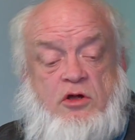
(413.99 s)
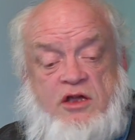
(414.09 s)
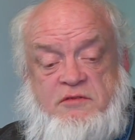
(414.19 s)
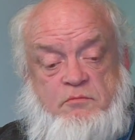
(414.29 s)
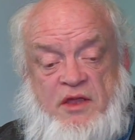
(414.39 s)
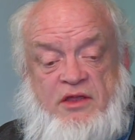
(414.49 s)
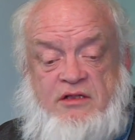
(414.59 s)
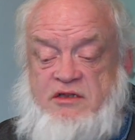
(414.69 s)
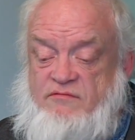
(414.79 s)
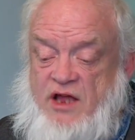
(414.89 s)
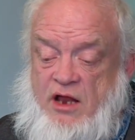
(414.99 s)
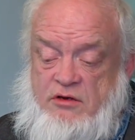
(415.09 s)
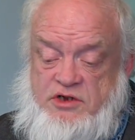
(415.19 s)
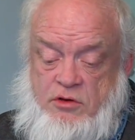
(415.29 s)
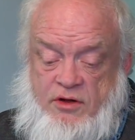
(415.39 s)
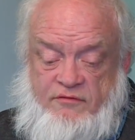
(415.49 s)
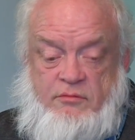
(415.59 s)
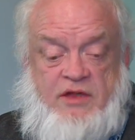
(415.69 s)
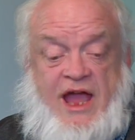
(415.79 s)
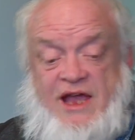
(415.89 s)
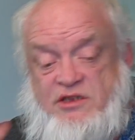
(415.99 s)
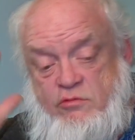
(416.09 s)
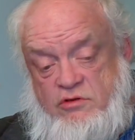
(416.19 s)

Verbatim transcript: cost billions of dollars going from gas,